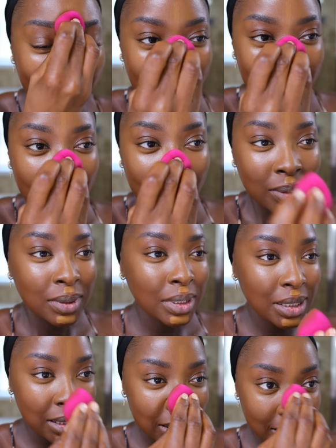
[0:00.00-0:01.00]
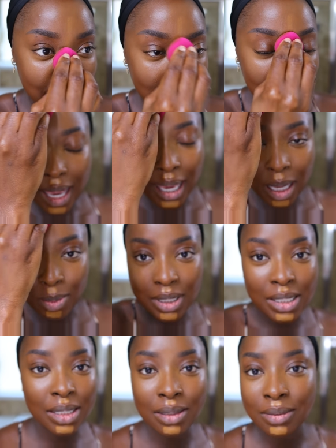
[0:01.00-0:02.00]
You know, it's just
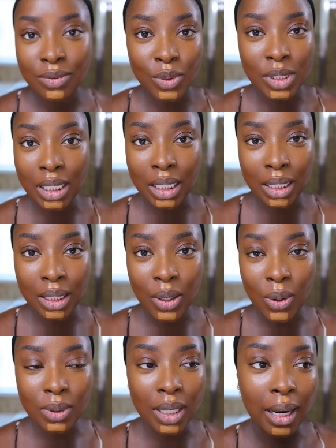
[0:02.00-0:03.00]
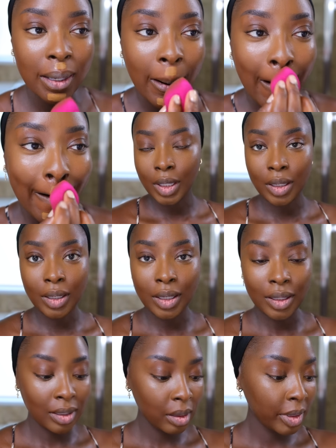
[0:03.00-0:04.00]
habit, routine, the whole nine.
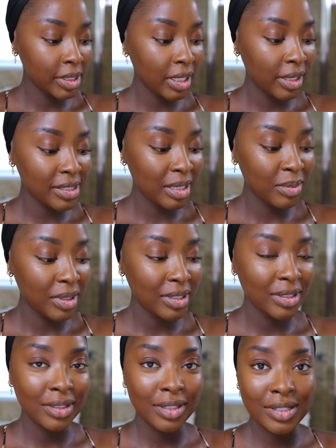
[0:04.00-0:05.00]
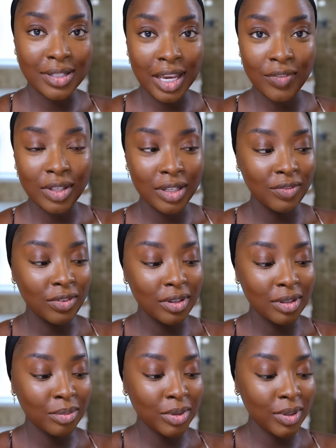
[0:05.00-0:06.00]
Honey, let me tell you something. This K V D
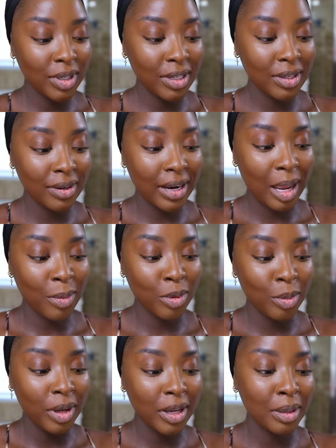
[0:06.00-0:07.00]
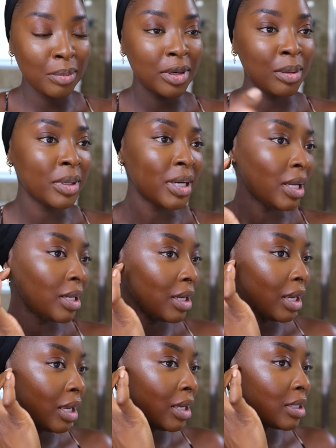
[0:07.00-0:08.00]
Vegan Beauty Good Apple Balm number
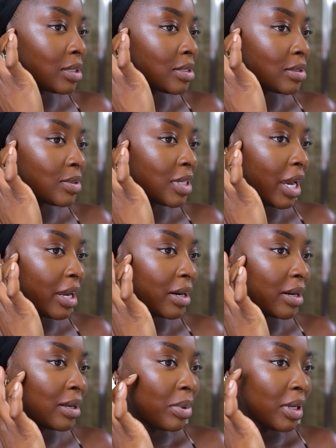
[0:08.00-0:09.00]
ninety-eight is so tired,